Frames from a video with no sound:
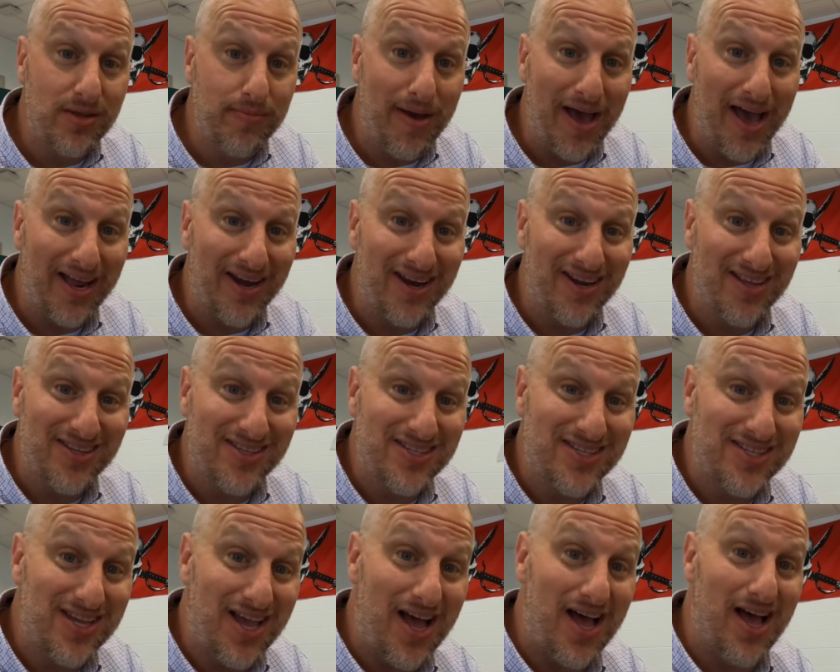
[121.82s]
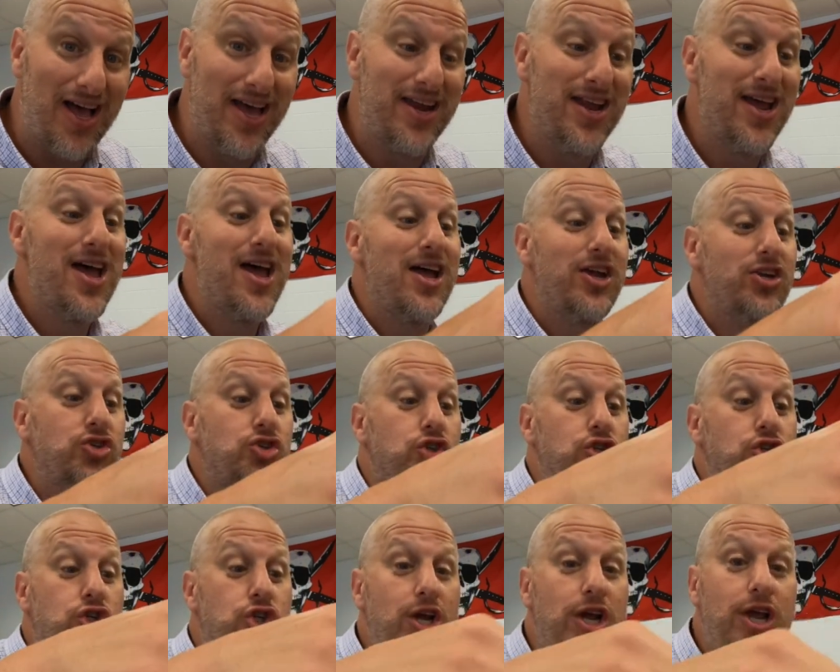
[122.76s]
the magnet inside,
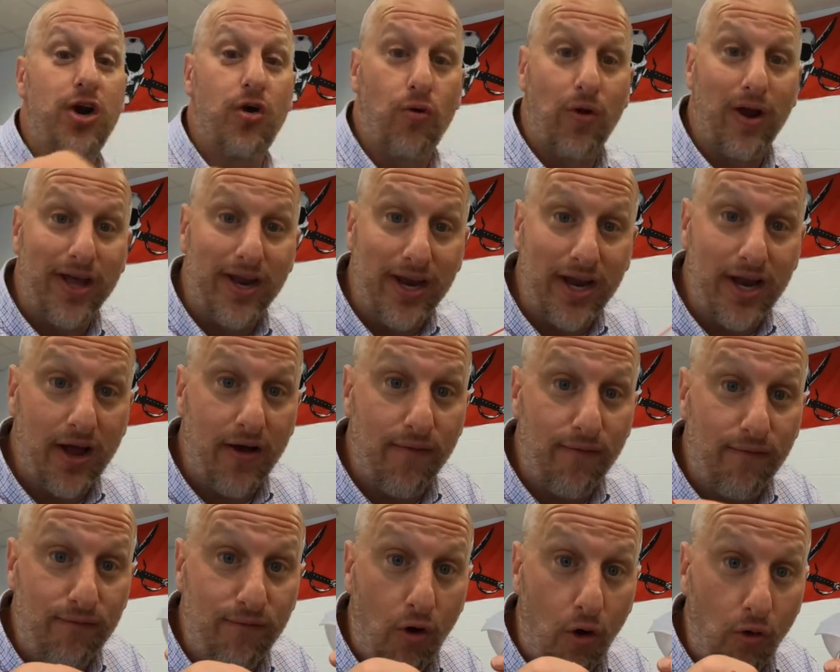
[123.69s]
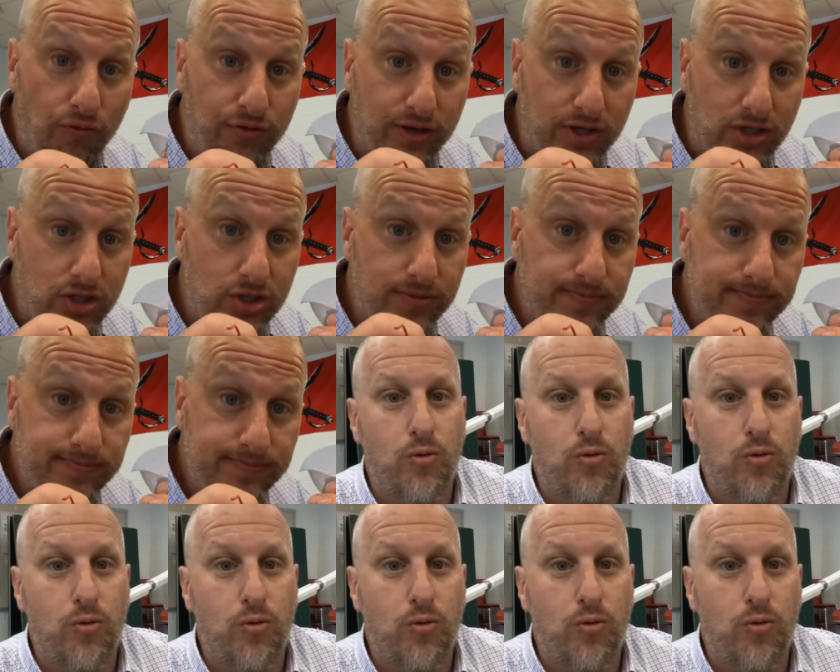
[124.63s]
generating voltage.